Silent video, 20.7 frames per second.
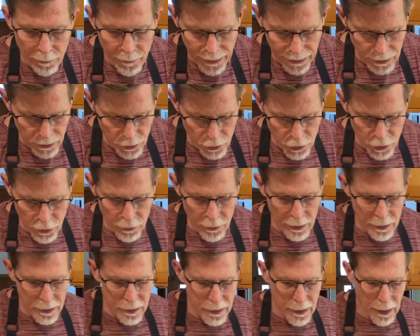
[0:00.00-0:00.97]
making sure
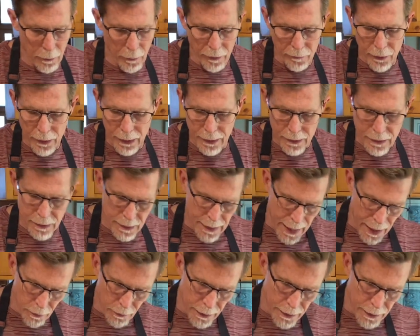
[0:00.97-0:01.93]
that some of it gets
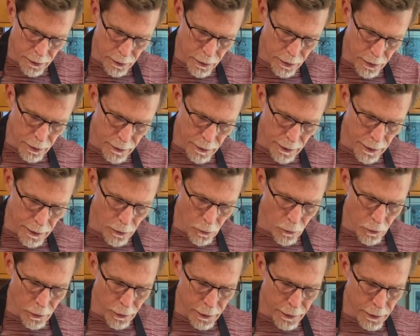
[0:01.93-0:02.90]
down into that
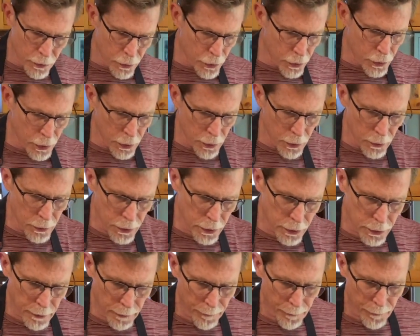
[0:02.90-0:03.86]
orange juice.